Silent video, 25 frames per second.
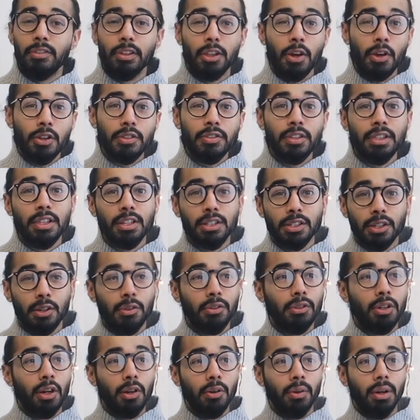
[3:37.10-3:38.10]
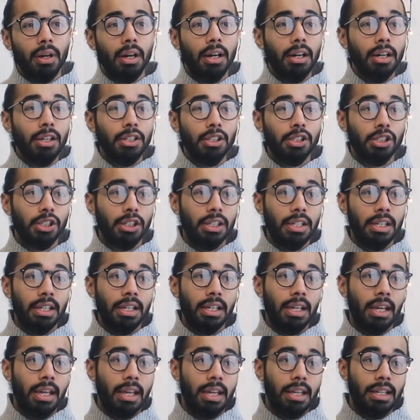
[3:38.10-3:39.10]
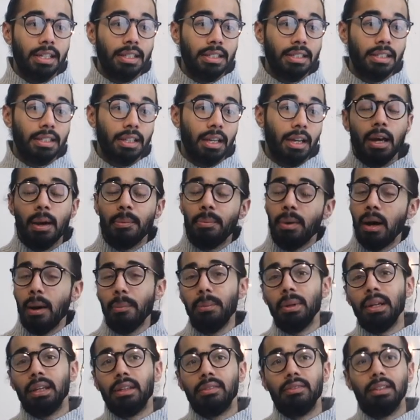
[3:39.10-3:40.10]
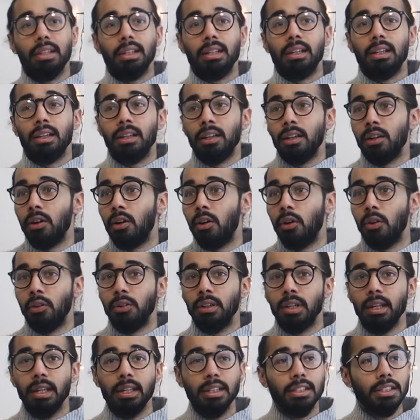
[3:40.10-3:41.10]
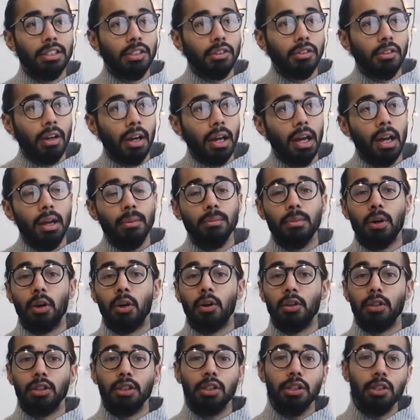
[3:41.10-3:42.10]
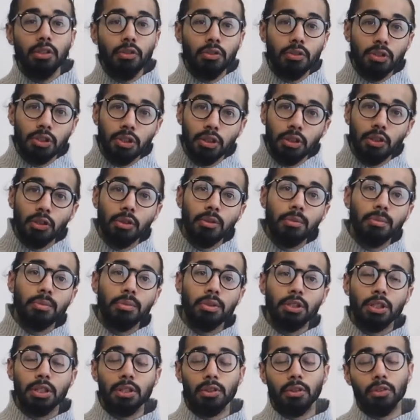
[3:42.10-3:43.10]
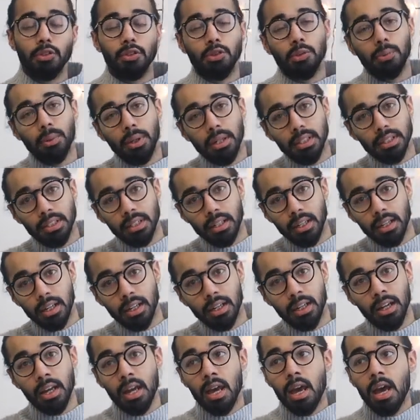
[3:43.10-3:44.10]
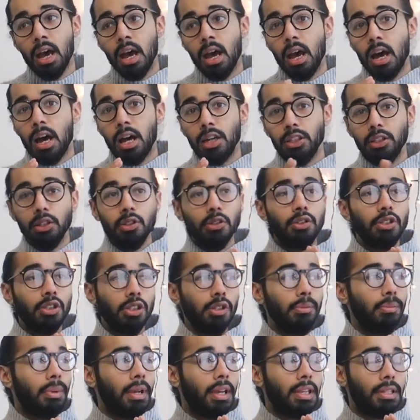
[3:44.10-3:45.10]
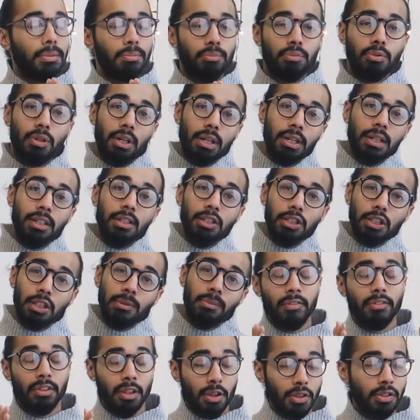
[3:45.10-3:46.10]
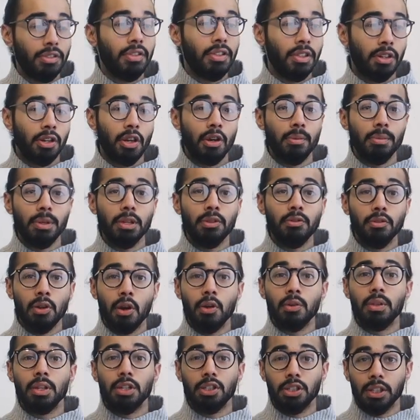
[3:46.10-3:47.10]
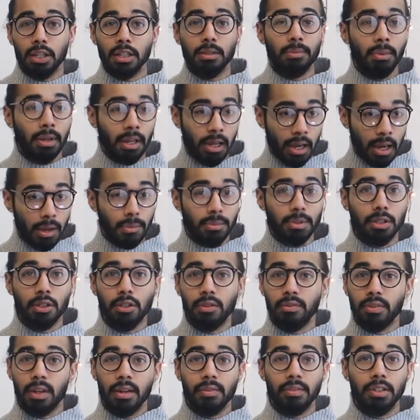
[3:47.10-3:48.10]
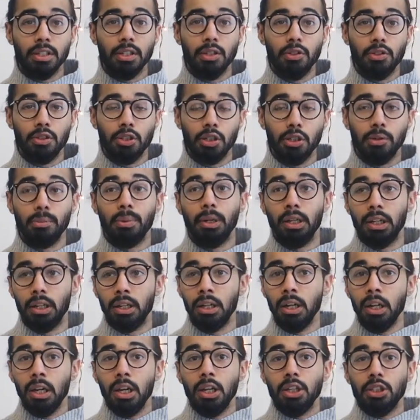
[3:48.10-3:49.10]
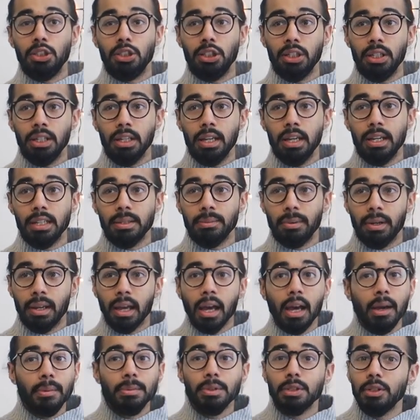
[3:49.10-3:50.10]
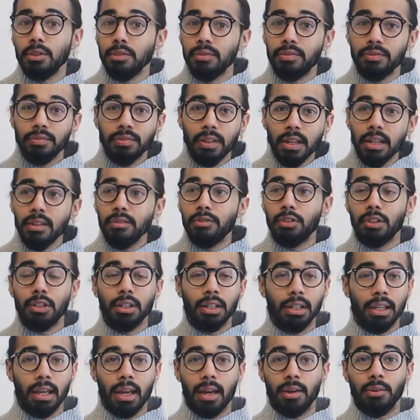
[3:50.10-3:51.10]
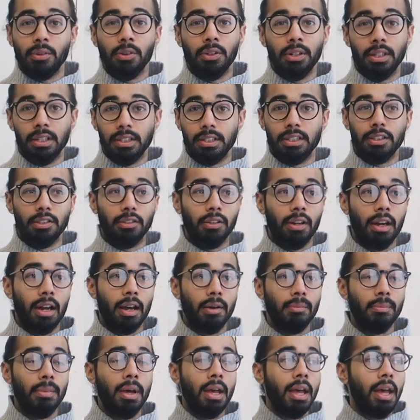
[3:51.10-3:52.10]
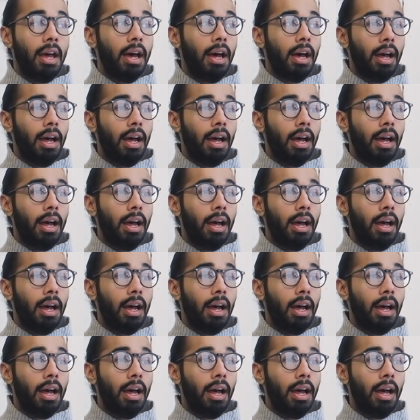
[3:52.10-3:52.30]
For those of you that don't know her, she is a public figure on Instagram, on YouTube, she's on Twitter. Her YouTube is brilliant. For those of you that know me, you know that she's my absolute favourite YouTuber. She is my absolute favourite account on Instagram.